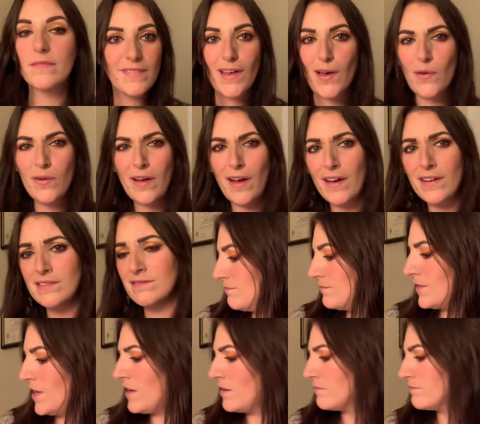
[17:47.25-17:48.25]
Okay,
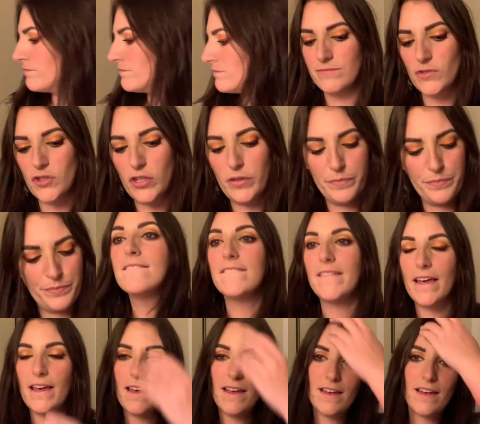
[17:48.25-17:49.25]
yeah,
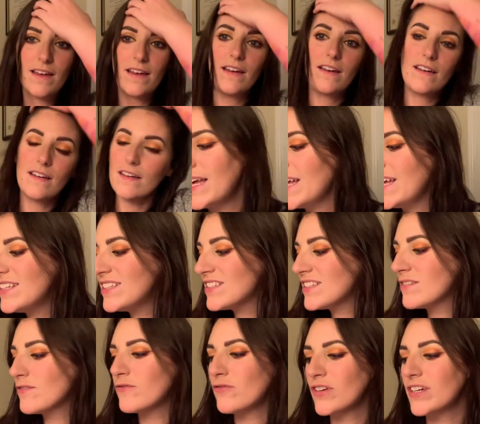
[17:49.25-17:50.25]
yeah, it's
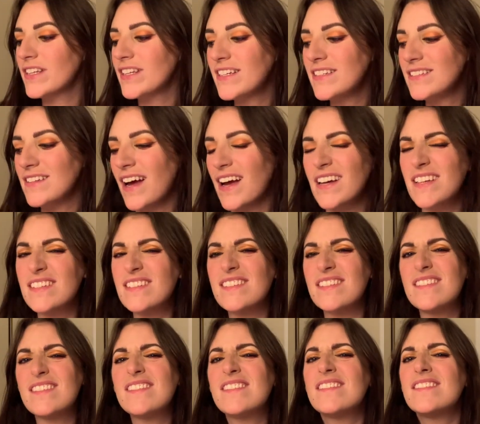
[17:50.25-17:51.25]
a really nice,
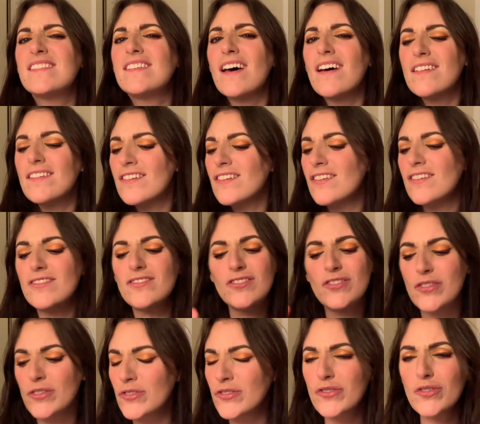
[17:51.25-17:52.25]
subtle,
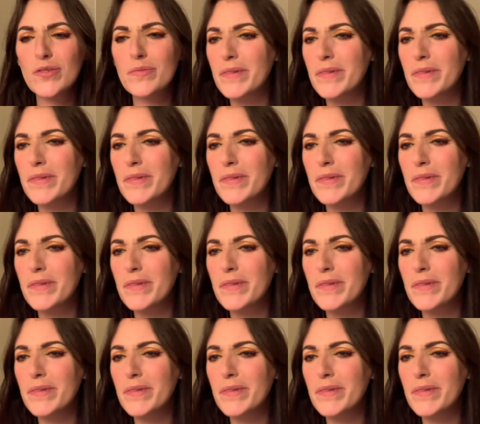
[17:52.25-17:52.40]
neutral